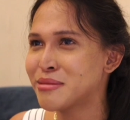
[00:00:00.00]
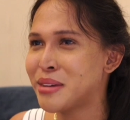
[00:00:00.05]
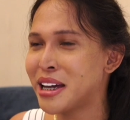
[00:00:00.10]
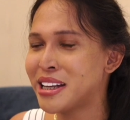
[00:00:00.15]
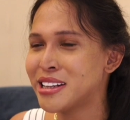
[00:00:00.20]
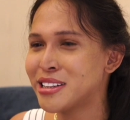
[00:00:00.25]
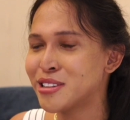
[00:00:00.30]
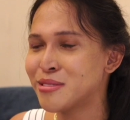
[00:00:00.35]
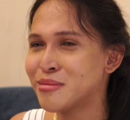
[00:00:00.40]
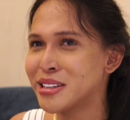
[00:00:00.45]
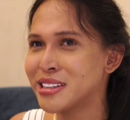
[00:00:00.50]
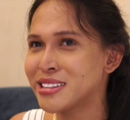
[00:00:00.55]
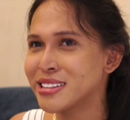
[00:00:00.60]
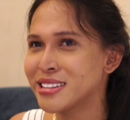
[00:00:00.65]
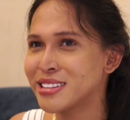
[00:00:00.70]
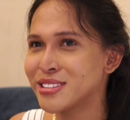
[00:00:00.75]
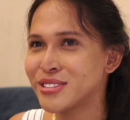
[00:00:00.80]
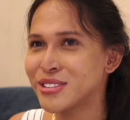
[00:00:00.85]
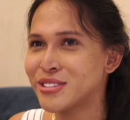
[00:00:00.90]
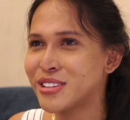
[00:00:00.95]
management
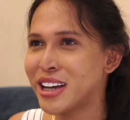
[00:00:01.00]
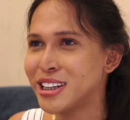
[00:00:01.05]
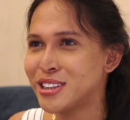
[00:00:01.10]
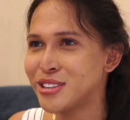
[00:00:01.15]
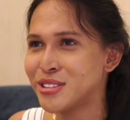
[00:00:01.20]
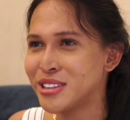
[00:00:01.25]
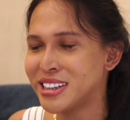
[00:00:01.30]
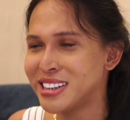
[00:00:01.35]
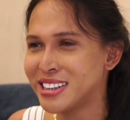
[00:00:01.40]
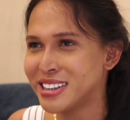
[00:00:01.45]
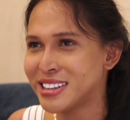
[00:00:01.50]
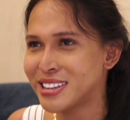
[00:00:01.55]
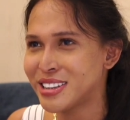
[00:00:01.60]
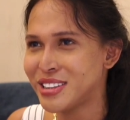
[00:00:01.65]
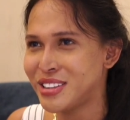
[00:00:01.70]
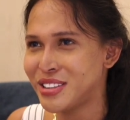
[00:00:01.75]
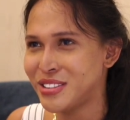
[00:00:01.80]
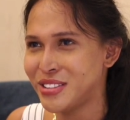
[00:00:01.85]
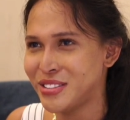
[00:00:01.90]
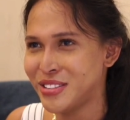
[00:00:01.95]
graduate,
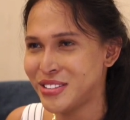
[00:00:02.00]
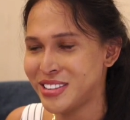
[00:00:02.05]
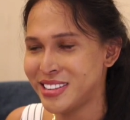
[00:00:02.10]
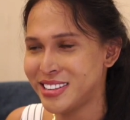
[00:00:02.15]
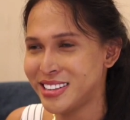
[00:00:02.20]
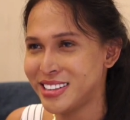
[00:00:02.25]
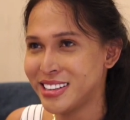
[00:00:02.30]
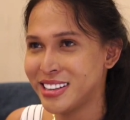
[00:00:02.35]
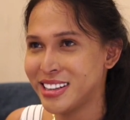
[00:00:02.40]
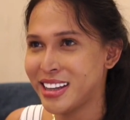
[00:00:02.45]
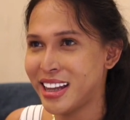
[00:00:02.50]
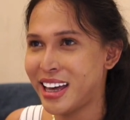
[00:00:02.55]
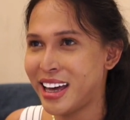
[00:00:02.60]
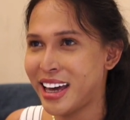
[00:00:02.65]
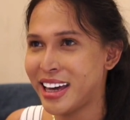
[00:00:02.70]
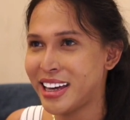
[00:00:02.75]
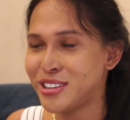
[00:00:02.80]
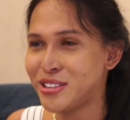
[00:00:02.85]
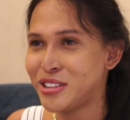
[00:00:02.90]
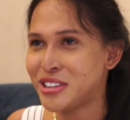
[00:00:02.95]
so
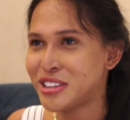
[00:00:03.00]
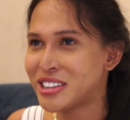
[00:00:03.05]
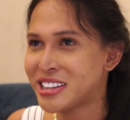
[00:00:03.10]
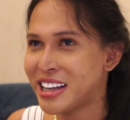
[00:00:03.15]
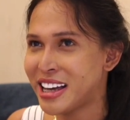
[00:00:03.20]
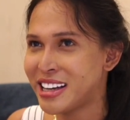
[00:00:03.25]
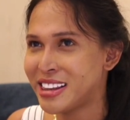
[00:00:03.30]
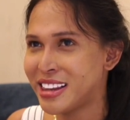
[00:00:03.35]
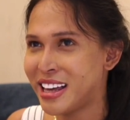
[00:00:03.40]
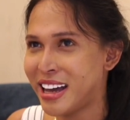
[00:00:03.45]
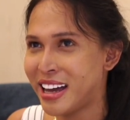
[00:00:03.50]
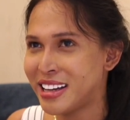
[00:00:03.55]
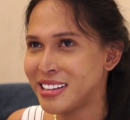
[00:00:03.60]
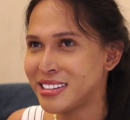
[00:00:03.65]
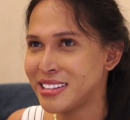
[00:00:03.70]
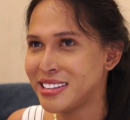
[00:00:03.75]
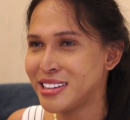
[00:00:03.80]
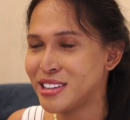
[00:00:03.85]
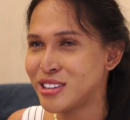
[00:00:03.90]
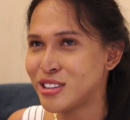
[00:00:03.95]
I understand that.
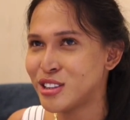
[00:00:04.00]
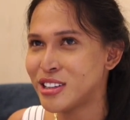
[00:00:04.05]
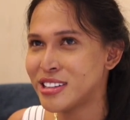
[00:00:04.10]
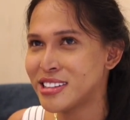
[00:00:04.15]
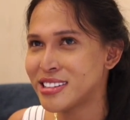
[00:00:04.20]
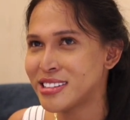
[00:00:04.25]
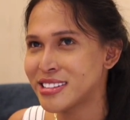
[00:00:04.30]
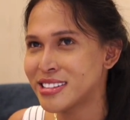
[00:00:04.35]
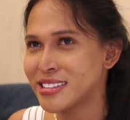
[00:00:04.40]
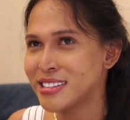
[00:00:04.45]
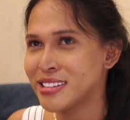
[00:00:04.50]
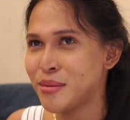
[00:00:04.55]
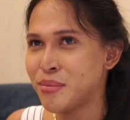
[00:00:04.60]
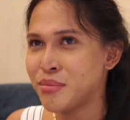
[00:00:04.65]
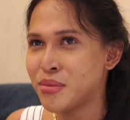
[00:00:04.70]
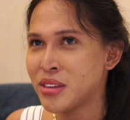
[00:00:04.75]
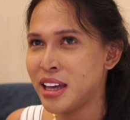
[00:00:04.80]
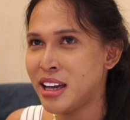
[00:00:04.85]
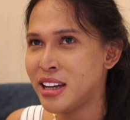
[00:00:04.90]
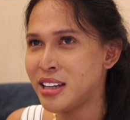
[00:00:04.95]
It's just,
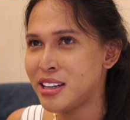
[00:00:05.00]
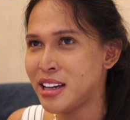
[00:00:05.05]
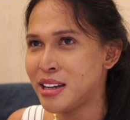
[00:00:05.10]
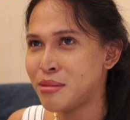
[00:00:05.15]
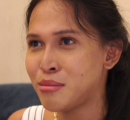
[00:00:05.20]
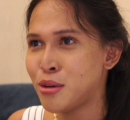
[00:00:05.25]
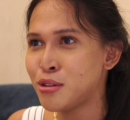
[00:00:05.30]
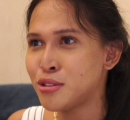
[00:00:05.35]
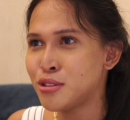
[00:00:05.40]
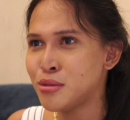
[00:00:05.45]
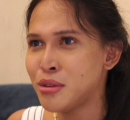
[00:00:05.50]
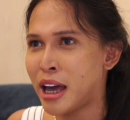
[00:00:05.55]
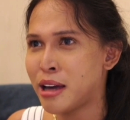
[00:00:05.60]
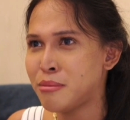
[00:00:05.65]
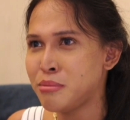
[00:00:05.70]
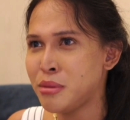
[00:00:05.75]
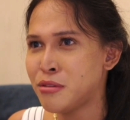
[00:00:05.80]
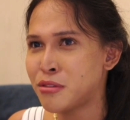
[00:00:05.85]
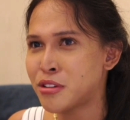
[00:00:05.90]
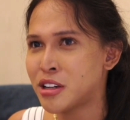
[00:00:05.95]
and I'm also
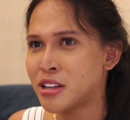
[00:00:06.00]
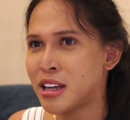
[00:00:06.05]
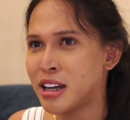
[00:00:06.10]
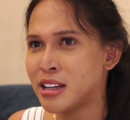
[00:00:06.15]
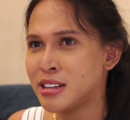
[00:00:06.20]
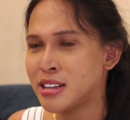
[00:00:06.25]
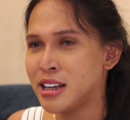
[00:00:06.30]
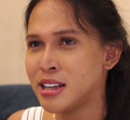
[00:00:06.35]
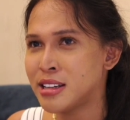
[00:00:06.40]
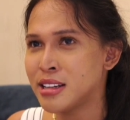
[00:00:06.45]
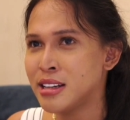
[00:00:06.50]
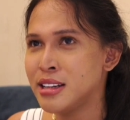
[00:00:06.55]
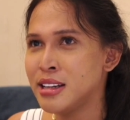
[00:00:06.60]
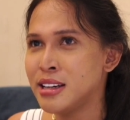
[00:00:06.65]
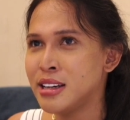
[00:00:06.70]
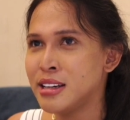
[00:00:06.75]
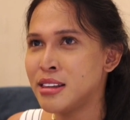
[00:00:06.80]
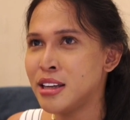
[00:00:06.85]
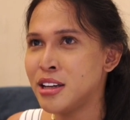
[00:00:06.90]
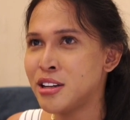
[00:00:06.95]
happy for that. Like,
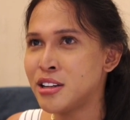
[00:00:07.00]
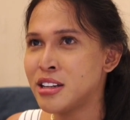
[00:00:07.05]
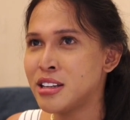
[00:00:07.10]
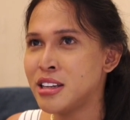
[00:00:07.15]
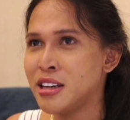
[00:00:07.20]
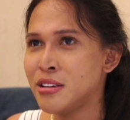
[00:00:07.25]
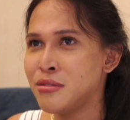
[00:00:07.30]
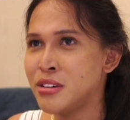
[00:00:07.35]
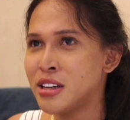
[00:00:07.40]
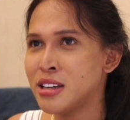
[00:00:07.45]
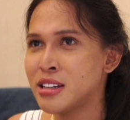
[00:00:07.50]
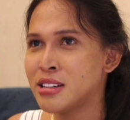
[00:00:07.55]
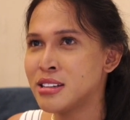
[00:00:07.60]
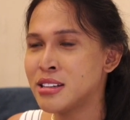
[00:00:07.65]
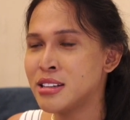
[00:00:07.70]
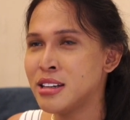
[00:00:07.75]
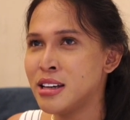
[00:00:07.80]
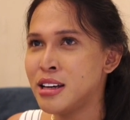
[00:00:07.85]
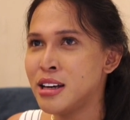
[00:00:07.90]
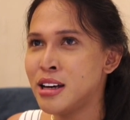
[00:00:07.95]
they are
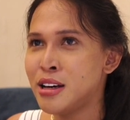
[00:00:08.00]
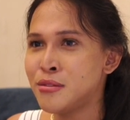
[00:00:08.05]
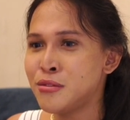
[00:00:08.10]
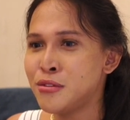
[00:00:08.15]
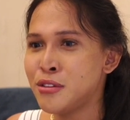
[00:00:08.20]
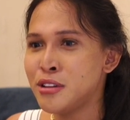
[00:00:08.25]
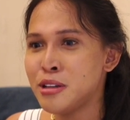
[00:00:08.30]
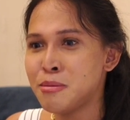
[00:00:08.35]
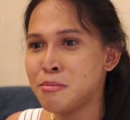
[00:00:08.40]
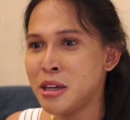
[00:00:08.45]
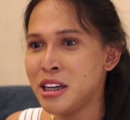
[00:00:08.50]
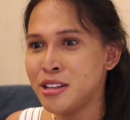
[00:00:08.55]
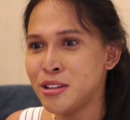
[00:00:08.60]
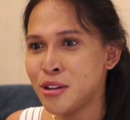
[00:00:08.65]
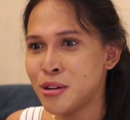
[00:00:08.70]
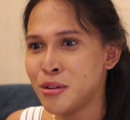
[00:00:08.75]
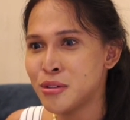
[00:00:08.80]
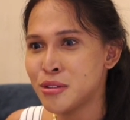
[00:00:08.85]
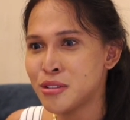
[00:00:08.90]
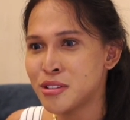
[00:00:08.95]
giving
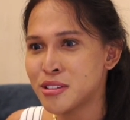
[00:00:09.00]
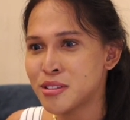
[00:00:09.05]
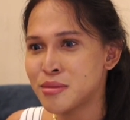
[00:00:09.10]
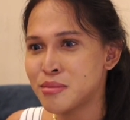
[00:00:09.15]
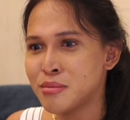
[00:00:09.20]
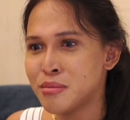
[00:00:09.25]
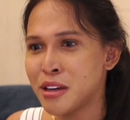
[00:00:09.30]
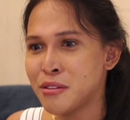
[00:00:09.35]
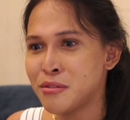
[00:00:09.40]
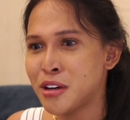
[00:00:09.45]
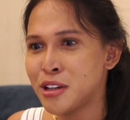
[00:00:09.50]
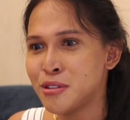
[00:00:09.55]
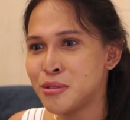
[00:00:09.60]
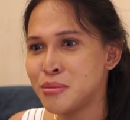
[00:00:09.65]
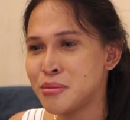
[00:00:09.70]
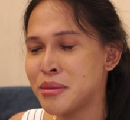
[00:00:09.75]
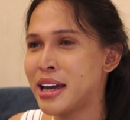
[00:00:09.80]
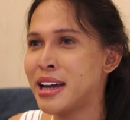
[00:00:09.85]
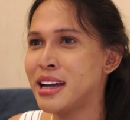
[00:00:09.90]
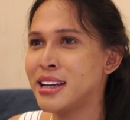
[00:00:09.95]
Filipinos, my fellow
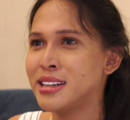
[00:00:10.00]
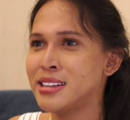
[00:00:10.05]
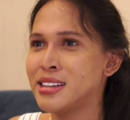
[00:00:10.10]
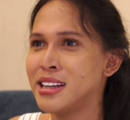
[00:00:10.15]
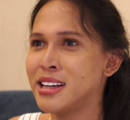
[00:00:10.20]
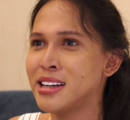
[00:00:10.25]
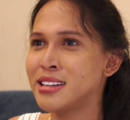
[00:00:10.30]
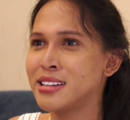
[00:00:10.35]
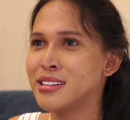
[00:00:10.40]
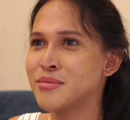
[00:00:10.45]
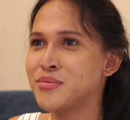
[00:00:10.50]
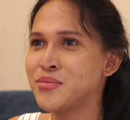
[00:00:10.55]
man, like,